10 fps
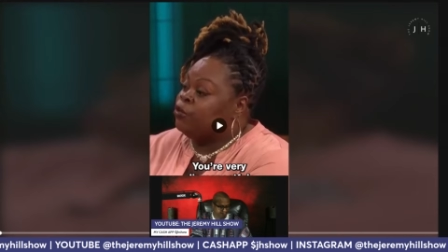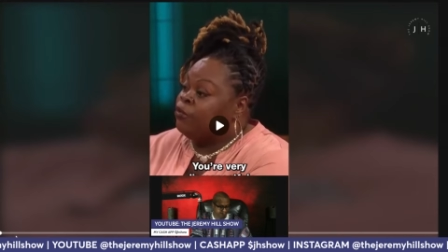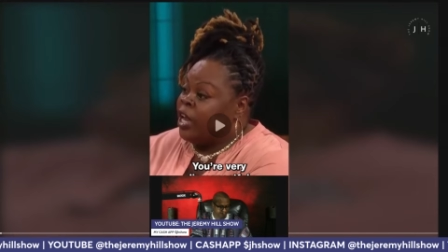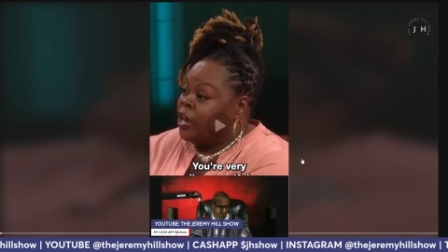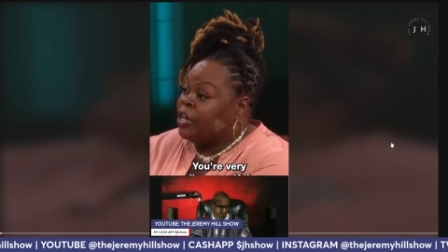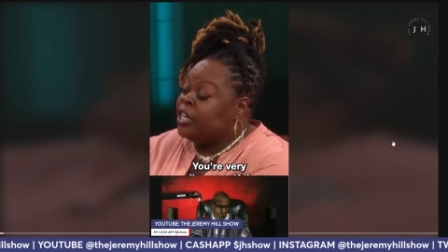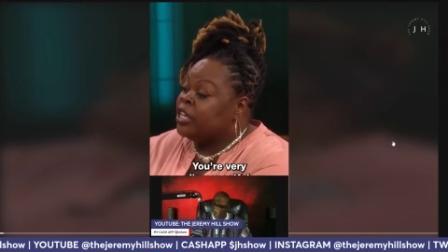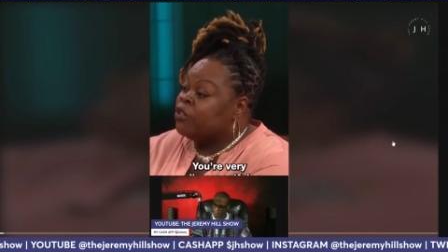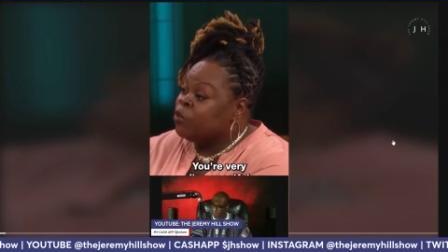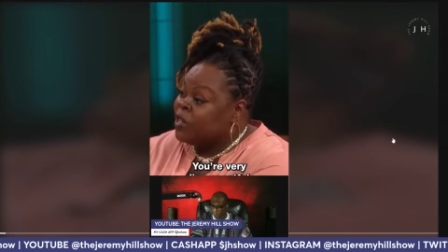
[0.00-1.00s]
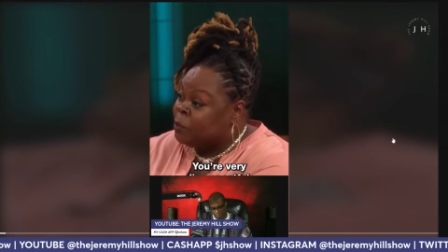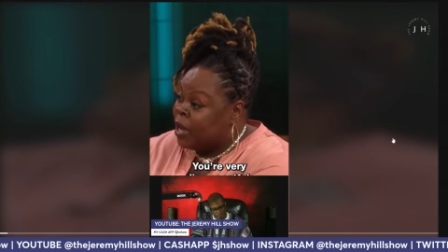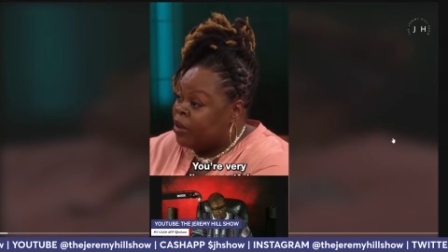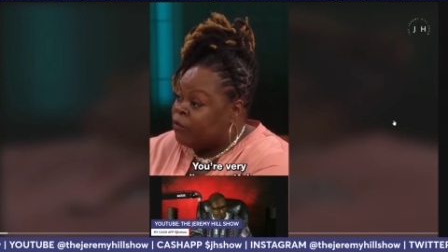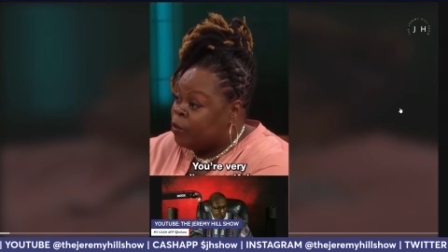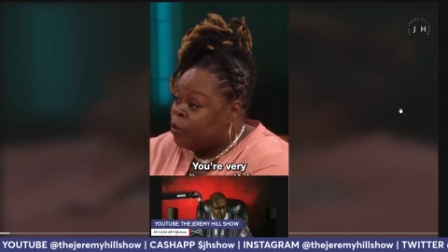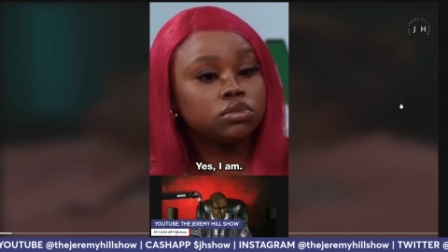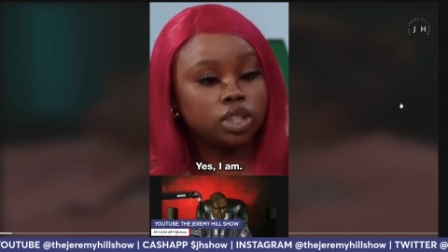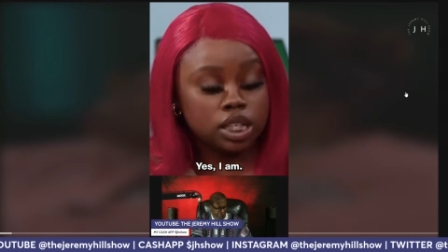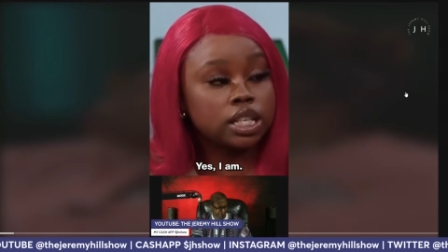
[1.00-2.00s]
You're very disrespectful.
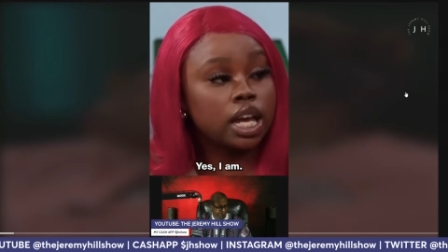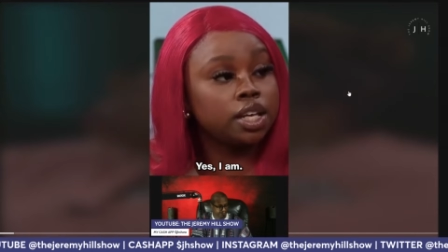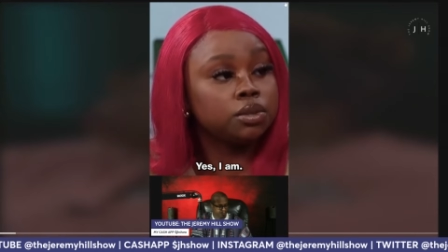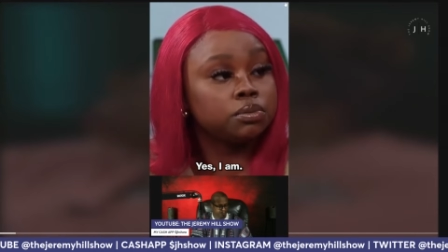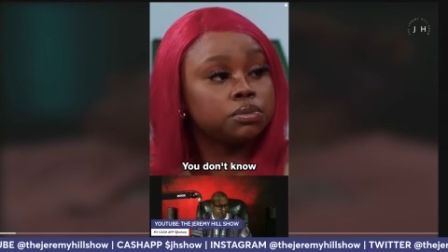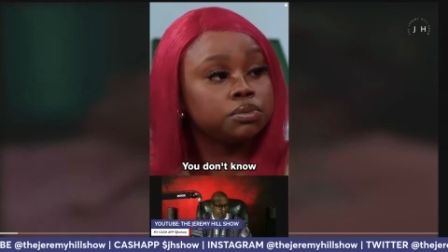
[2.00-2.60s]
Yes, I am.